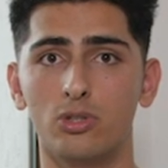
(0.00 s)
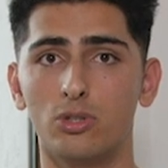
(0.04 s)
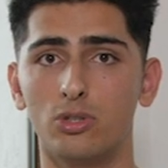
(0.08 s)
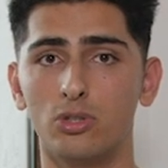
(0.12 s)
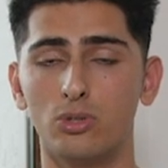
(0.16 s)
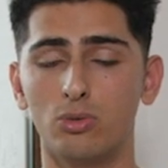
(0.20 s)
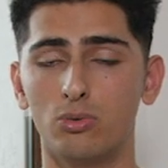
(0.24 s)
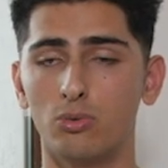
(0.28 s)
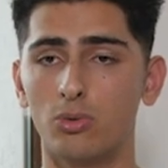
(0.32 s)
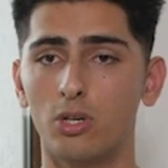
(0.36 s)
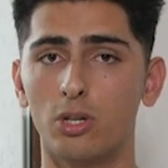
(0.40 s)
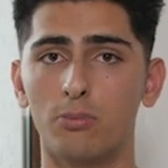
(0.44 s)

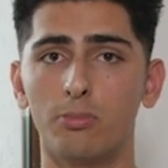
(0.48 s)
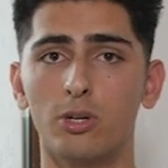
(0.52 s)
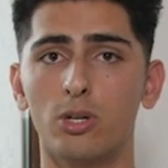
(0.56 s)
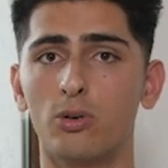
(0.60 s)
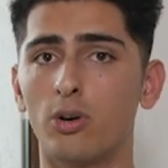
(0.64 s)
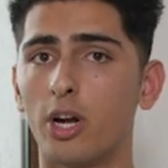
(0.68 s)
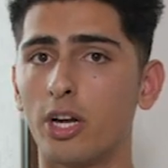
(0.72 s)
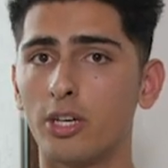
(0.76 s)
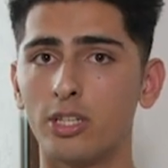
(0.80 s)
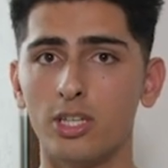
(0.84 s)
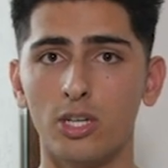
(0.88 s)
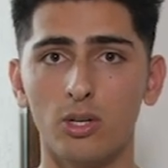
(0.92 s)
You will be
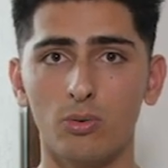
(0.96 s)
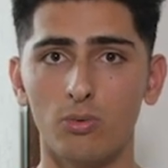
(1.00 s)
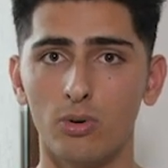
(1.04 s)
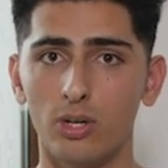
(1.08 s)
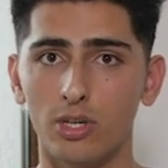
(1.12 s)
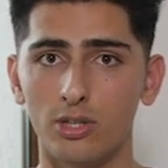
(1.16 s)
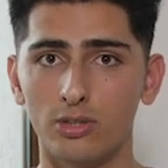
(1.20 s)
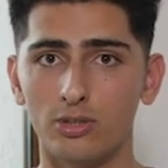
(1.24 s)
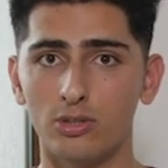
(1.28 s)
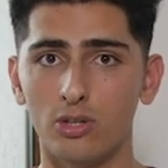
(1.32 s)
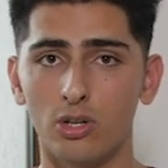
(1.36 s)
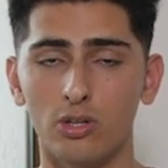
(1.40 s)
writing
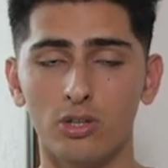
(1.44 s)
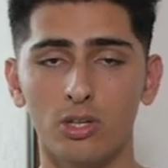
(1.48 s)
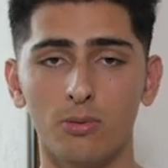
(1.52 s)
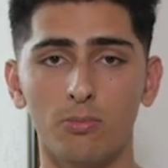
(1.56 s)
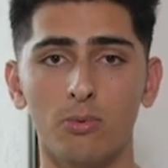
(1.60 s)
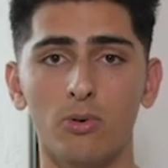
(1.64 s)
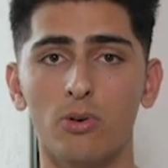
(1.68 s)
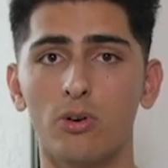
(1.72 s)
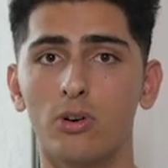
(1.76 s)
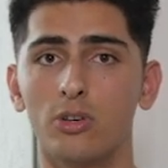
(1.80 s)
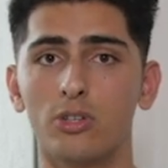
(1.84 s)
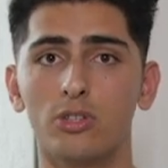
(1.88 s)
words on the
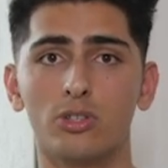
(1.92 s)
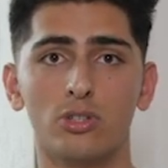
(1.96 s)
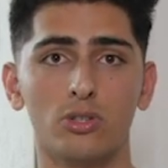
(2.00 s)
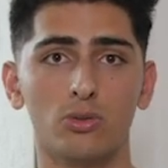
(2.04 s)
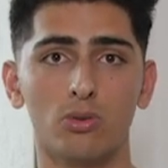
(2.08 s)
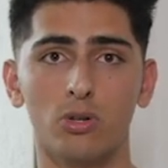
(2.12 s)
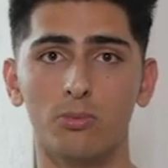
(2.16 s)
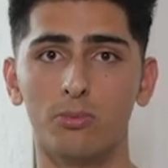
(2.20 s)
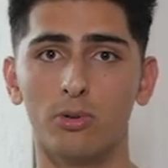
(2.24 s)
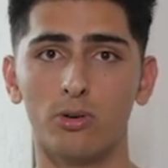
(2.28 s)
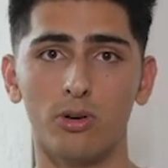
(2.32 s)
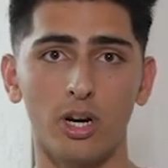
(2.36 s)
board,
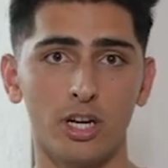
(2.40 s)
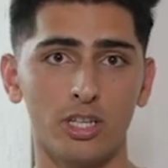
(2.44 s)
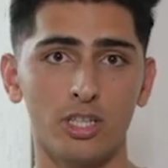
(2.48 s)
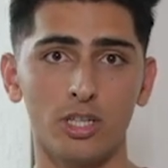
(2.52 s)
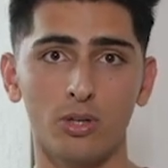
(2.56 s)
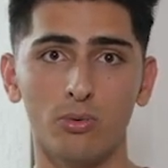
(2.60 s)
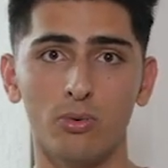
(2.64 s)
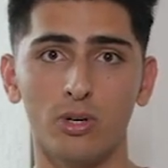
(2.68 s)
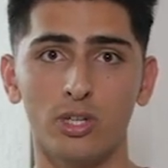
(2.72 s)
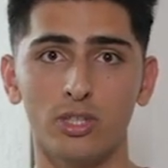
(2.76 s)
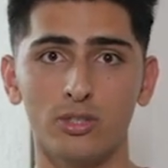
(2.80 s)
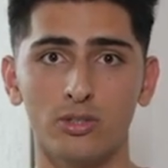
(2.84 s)
you will be
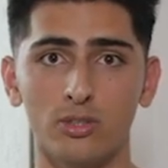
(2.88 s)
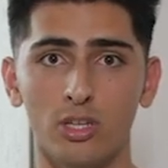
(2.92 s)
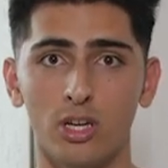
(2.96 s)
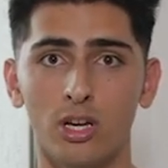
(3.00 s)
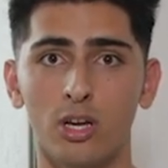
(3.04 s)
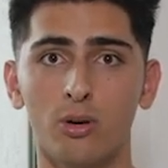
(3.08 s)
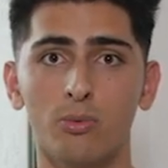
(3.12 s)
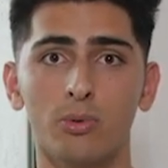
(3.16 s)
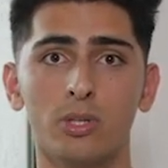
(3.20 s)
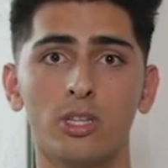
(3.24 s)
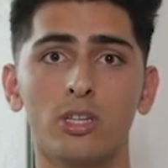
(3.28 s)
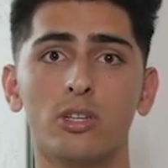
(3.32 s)
writing words
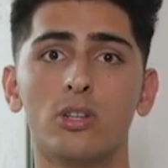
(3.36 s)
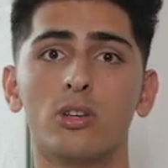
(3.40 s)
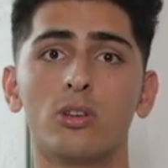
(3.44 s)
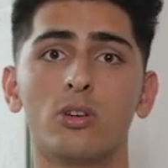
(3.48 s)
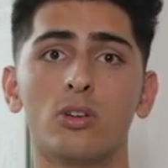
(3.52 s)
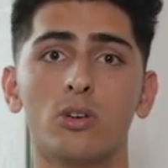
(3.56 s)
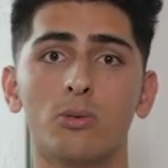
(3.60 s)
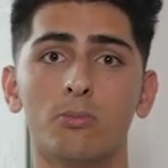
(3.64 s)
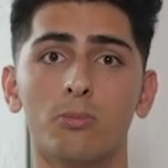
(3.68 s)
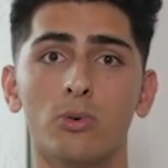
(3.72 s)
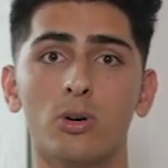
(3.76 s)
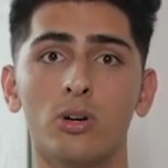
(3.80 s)
within your
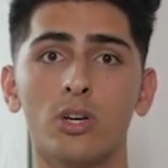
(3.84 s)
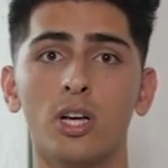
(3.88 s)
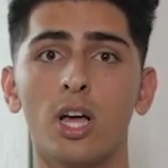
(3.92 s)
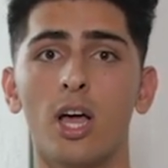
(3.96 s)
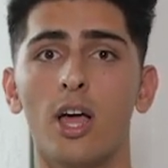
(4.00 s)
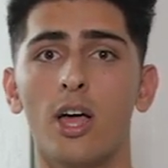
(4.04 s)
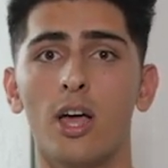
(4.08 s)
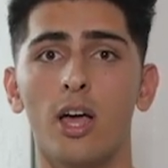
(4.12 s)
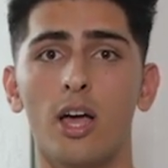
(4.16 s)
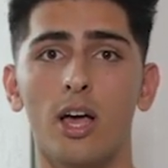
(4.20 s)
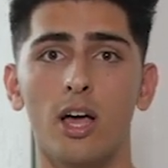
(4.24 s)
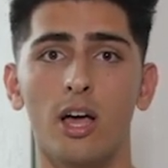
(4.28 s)
notebook,
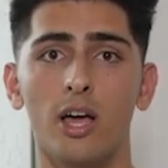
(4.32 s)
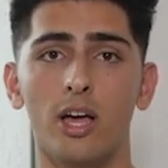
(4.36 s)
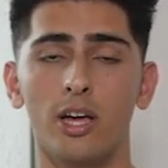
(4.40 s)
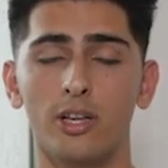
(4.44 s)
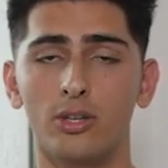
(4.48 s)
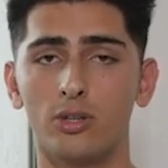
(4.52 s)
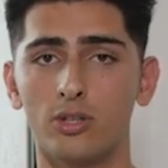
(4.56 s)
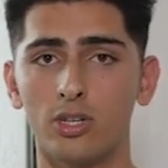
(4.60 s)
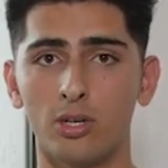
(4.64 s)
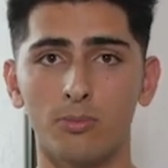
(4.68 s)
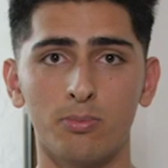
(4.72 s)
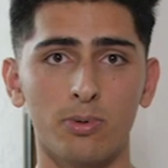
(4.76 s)

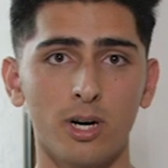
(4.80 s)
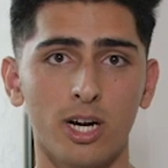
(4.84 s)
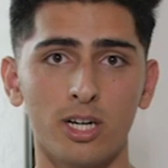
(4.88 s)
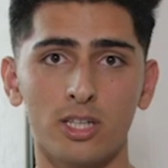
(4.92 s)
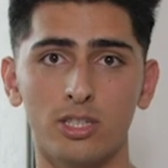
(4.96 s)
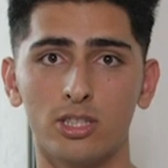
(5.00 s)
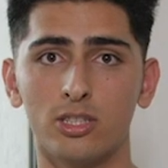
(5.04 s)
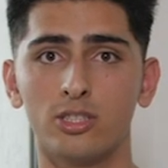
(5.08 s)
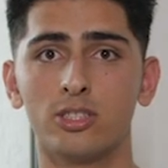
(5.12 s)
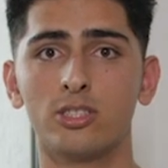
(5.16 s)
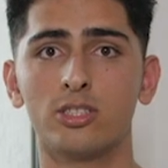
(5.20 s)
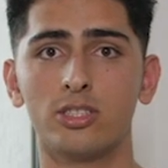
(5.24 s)
and you can
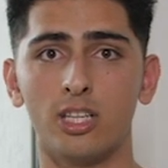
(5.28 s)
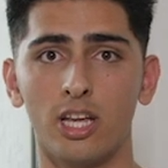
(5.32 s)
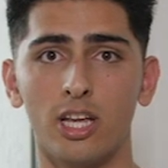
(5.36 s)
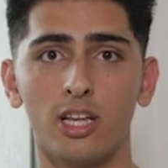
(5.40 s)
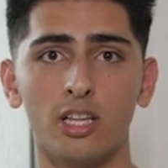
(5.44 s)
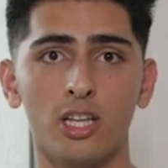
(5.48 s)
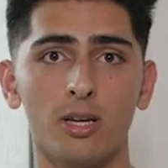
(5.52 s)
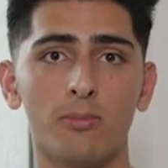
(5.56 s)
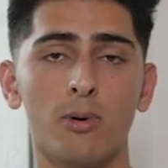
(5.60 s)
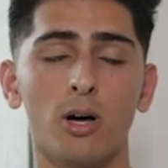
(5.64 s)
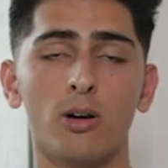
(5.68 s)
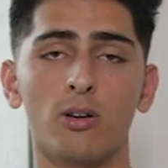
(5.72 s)
practice
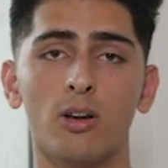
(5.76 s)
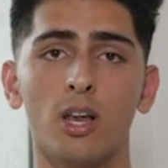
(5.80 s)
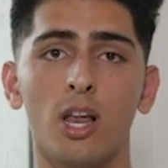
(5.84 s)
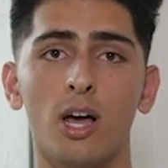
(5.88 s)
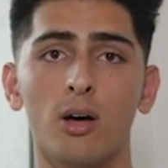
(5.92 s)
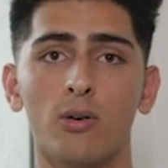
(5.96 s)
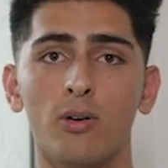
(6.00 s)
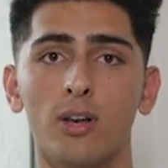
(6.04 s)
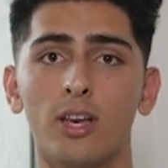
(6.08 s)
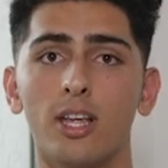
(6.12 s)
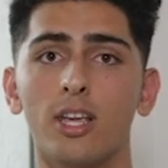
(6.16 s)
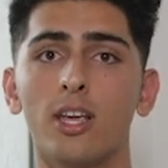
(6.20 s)
saying them out
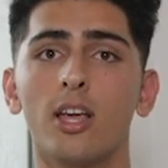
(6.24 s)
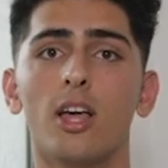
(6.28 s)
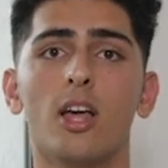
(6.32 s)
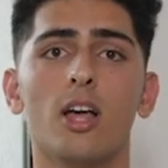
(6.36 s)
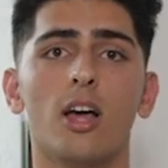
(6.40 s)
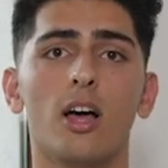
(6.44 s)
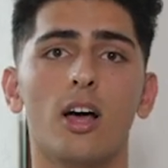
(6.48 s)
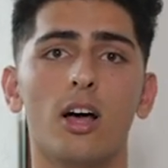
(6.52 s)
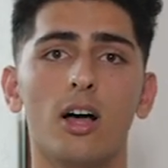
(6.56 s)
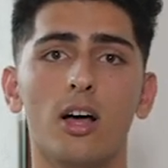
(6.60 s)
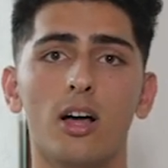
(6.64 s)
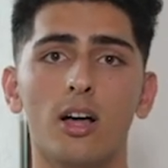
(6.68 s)
loudly,
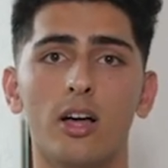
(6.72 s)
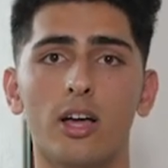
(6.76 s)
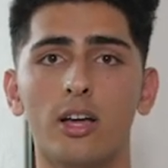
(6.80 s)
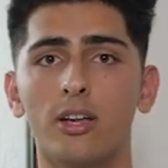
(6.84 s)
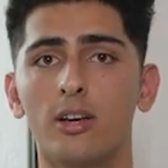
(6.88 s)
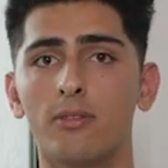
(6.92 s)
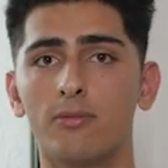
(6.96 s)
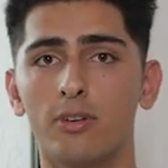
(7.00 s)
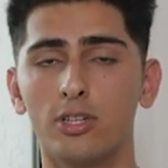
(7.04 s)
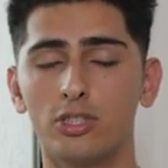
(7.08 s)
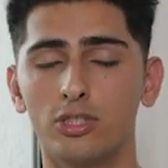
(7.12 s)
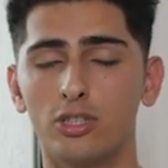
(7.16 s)

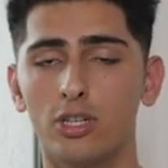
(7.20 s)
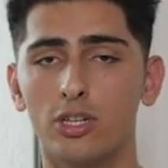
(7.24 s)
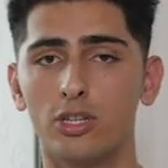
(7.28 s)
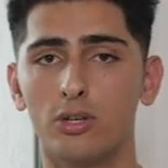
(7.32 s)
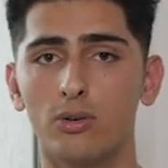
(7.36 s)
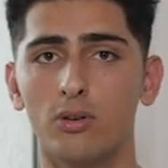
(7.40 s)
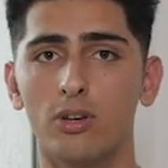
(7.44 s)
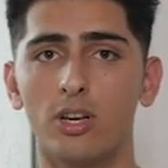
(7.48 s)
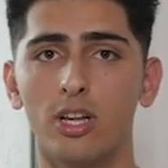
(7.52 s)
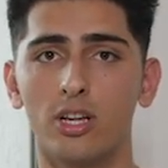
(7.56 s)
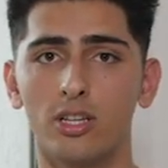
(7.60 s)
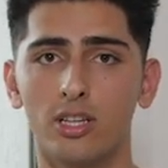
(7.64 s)
and eventually
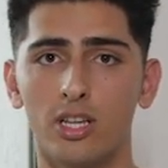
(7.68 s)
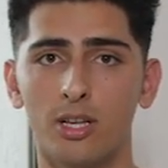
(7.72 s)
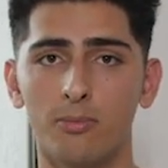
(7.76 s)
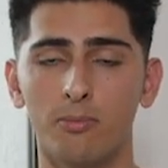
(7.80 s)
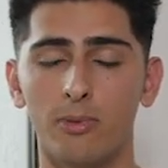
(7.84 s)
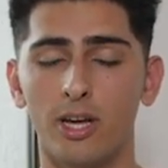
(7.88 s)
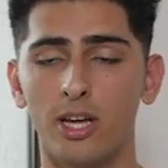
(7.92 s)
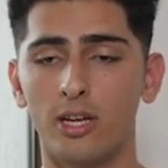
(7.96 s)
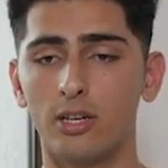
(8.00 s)
you learn them.